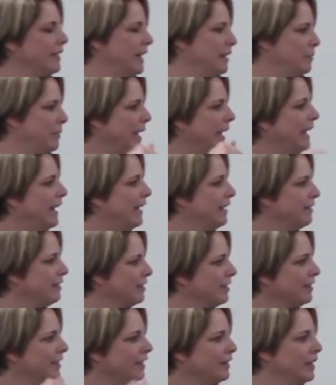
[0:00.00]
that path
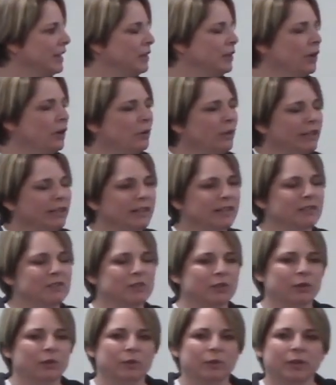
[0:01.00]
and they know it, and
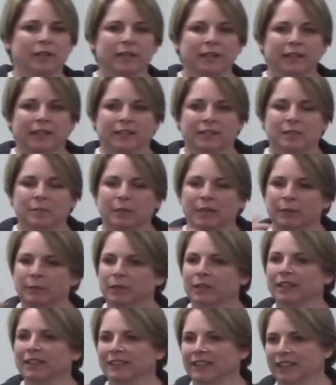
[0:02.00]
so to be able
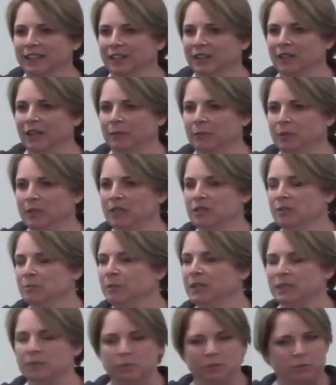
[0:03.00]
to get that collaboration
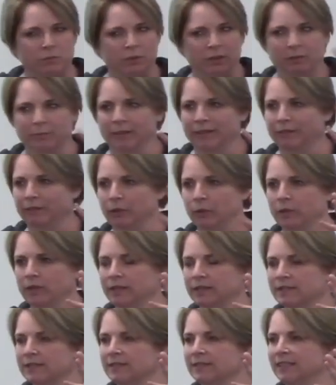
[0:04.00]
piece was really my
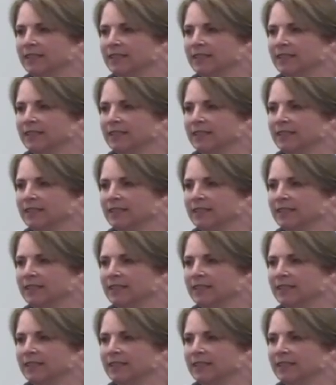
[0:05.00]
focus.